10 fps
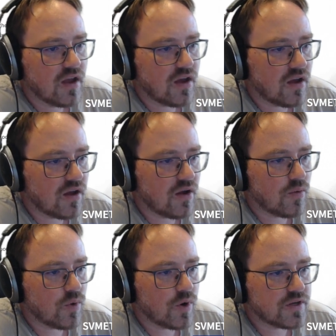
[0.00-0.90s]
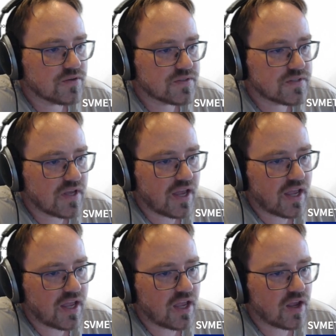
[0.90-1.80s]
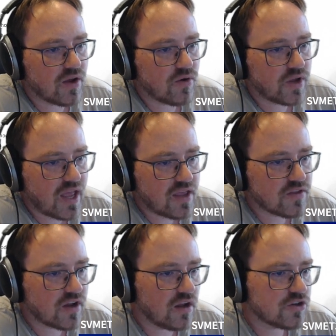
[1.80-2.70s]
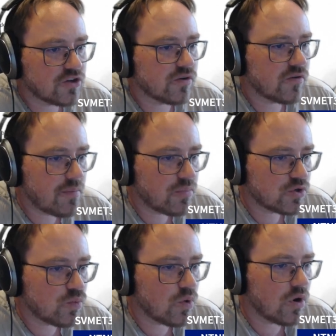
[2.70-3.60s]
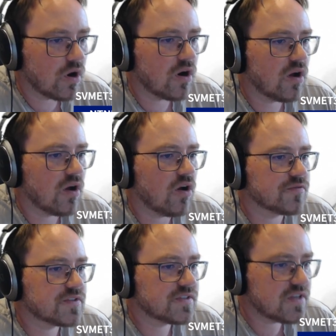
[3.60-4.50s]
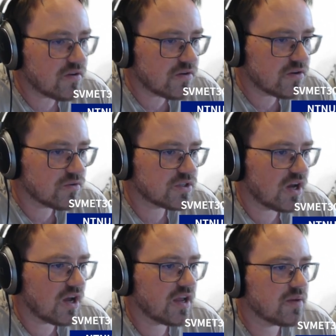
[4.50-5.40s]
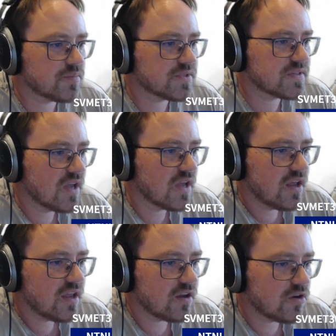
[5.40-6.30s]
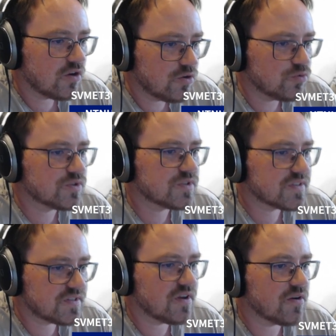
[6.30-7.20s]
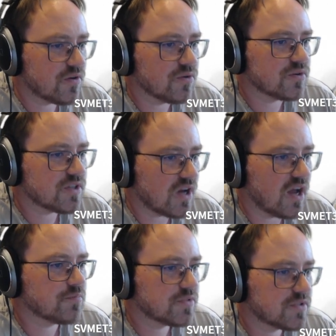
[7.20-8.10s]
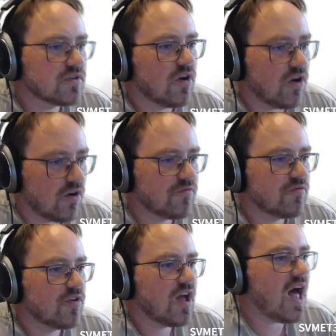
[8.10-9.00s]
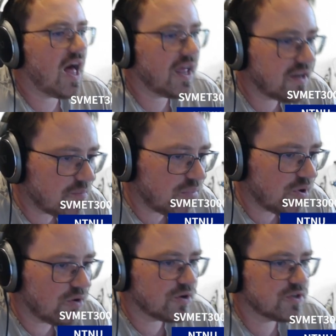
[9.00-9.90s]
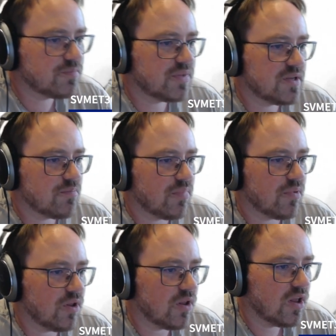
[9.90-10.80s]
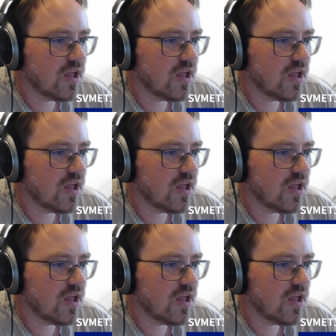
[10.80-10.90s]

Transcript: Where you say, okay, the cultural repertoire of stereotypes includes stereotypes of unemployed people.